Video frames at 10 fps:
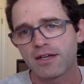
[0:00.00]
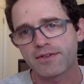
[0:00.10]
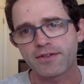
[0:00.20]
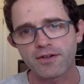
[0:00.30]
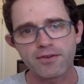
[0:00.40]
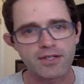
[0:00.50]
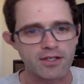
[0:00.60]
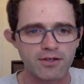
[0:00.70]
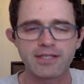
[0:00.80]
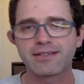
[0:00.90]
So,
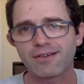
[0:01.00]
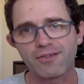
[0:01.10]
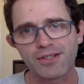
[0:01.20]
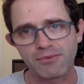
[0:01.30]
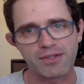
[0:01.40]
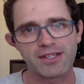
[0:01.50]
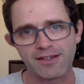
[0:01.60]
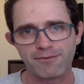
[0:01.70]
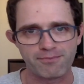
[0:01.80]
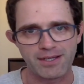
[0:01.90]
it's only really
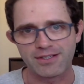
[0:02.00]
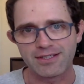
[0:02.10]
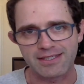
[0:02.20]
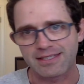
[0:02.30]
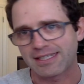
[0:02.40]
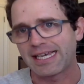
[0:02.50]
if patients